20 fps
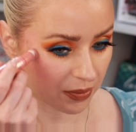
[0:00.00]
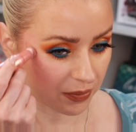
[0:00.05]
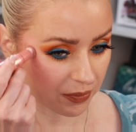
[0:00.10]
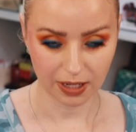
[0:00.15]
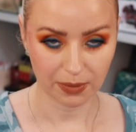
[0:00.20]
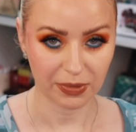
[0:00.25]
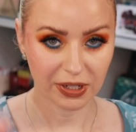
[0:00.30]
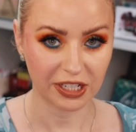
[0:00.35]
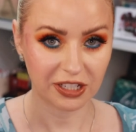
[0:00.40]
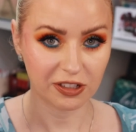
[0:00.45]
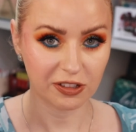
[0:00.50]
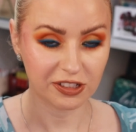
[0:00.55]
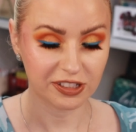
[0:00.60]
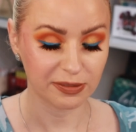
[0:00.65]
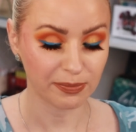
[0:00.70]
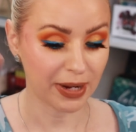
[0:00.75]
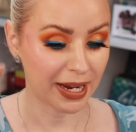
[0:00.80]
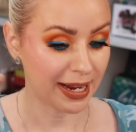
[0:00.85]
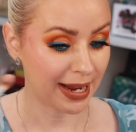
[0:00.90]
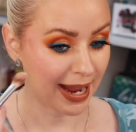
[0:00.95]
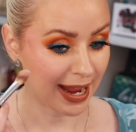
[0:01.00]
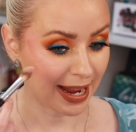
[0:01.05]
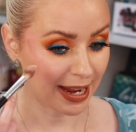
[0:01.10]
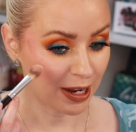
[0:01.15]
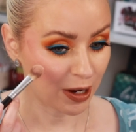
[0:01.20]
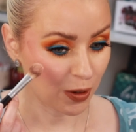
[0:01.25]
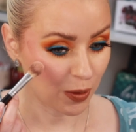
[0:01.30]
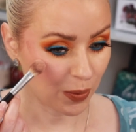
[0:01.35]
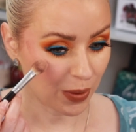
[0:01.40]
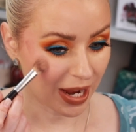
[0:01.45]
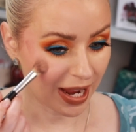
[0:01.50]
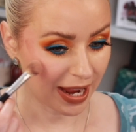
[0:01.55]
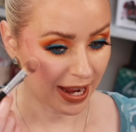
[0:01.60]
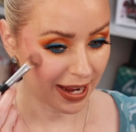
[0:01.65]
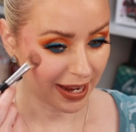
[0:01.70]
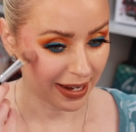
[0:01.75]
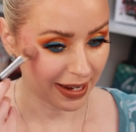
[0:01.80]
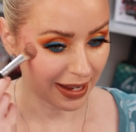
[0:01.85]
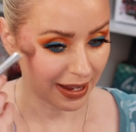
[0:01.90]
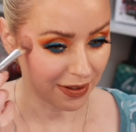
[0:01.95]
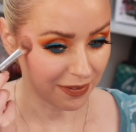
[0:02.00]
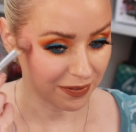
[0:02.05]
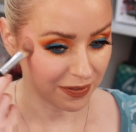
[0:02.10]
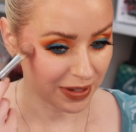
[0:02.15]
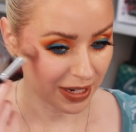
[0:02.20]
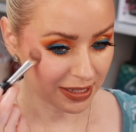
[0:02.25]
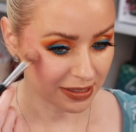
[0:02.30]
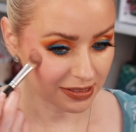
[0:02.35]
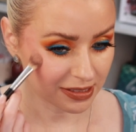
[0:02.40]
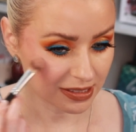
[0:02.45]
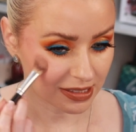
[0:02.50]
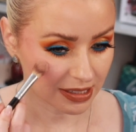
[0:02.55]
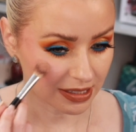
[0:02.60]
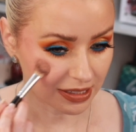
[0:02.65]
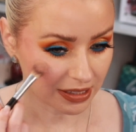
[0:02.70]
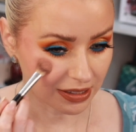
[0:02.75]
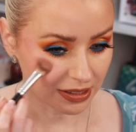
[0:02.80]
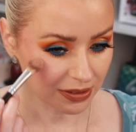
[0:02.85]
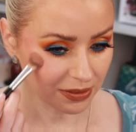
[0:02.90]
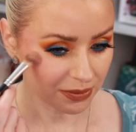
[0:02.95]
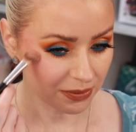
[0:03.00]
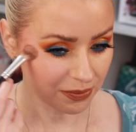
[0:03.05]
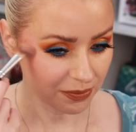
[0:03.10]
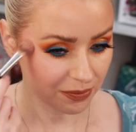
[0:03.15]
I'm going to use my A O A F nineteen.